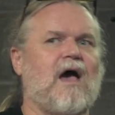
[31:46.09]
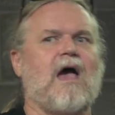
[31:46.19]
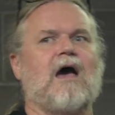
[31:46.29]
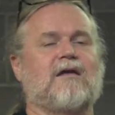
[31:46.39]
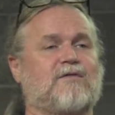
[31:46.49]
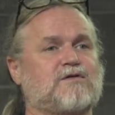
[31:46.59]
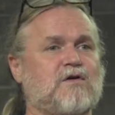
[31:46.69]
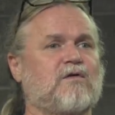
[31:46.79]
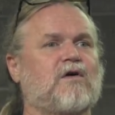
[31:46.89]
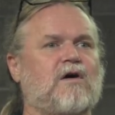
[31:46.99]
and if the
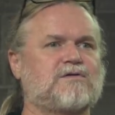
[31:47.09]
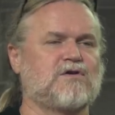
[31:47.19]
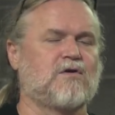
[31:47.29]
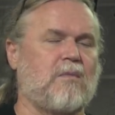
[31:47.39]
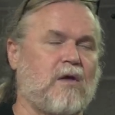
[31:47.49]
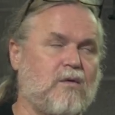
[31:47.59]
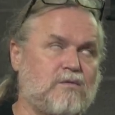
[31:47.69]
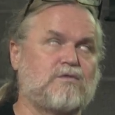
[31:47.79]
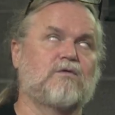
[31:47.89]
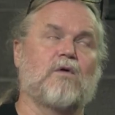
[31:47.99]
Juvel, Ju,
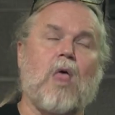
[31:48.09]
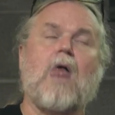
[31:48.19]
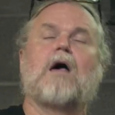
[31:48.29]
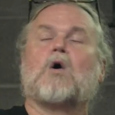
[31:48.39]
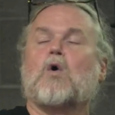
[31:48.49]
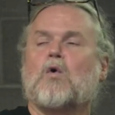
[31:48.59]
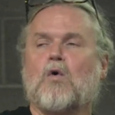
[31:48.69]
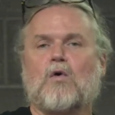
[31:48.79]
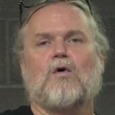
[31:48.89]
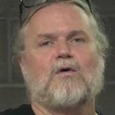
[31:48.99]
Juvel,
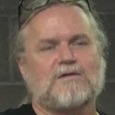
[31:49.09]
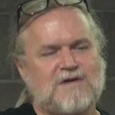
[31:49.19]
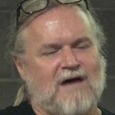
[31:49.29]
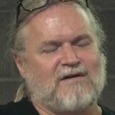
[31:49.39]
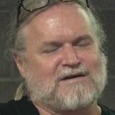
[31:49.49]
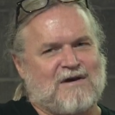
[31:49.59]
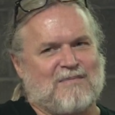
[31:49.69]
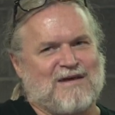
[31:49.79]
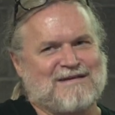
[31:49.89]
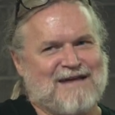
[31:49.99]
Google
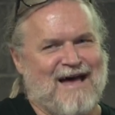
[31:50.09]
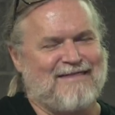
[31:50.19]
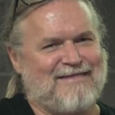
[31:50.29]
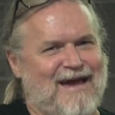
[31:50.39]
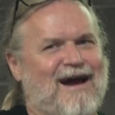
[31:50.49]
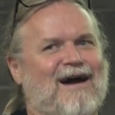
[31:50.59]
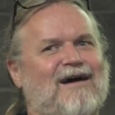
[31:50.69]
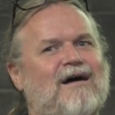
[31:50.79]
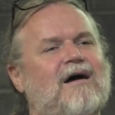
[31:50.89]
JavaScript is not there,